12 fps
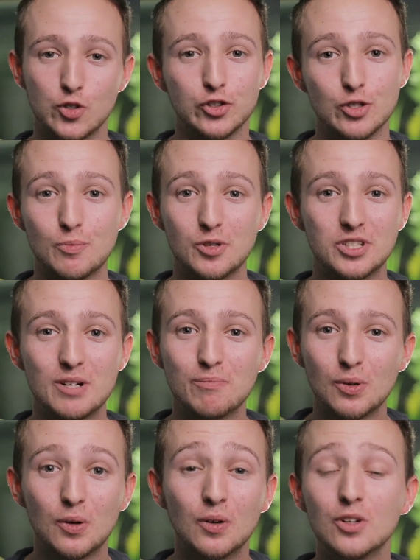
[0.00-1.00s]
Super
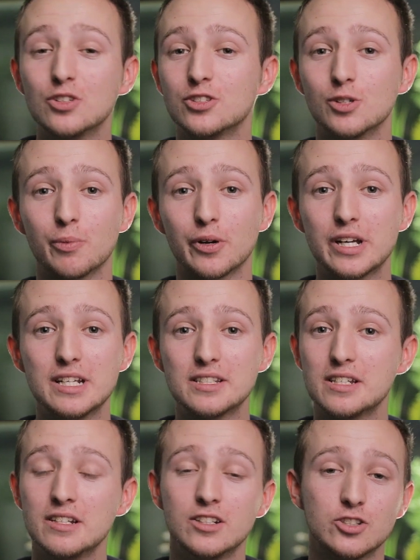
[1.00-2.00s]
simple, super
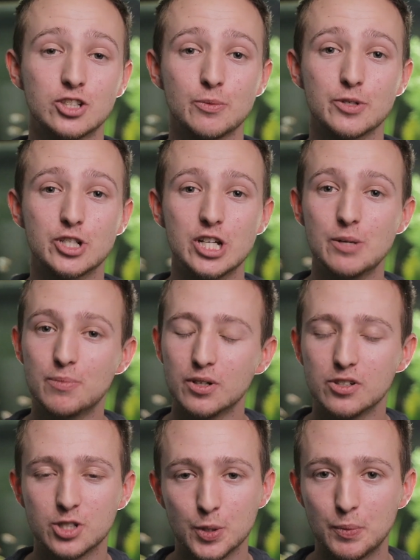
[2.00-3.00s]
easy, super cheap,
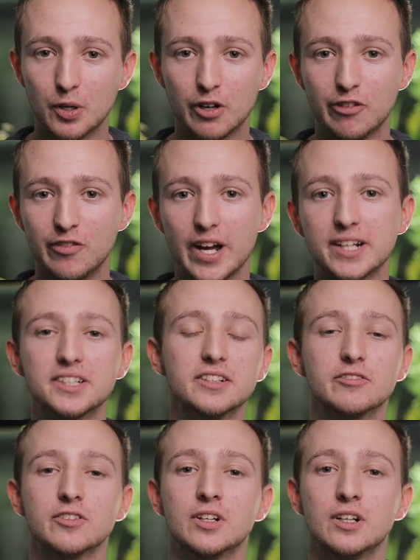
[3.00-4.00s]
super
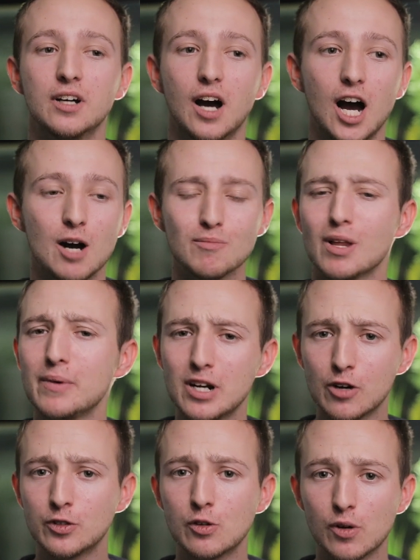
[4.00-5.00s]
effective. Let me
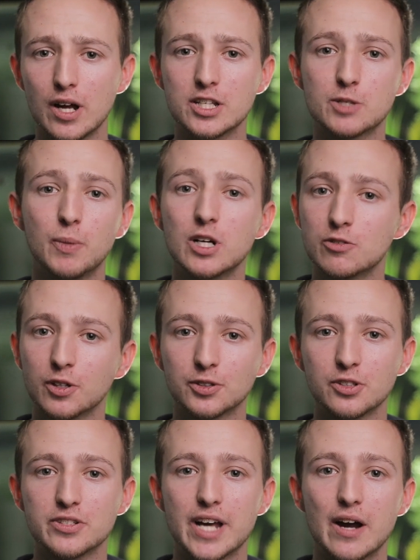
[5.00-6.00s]
know if you run sponge
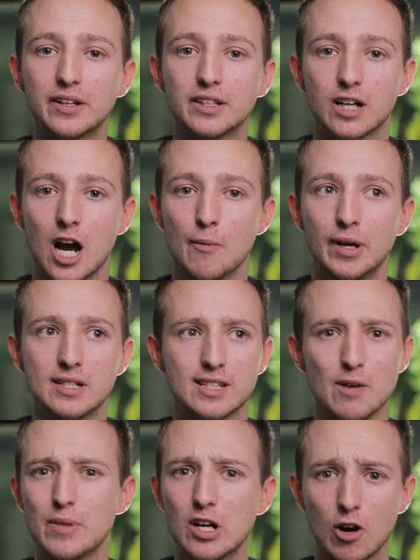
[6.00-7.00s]
filters down in the
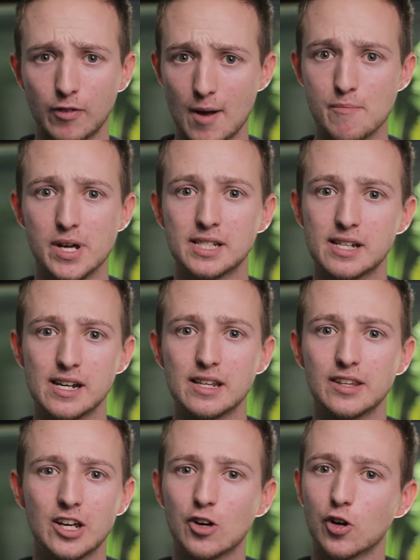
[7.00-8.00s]
comments. Let me know if I missed
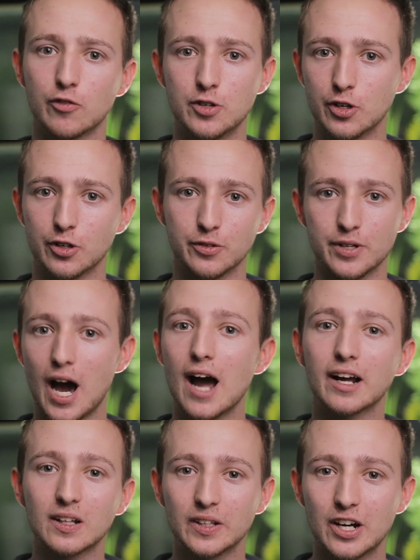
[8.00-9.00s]
anything or if you're
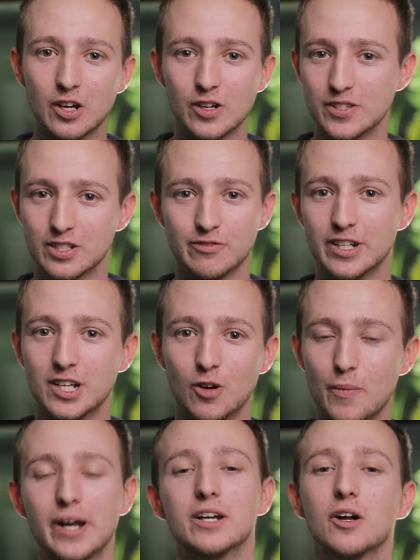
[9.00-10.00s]
not clear and this
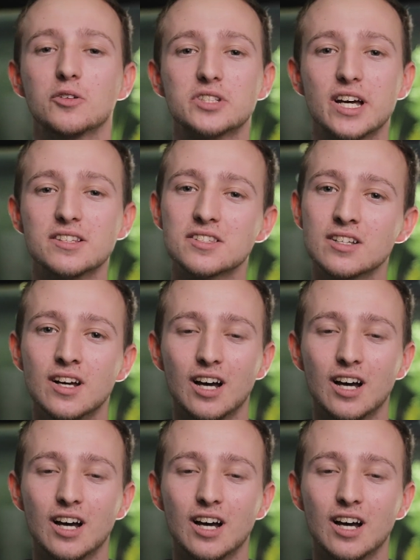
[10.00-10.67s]
video made no sense.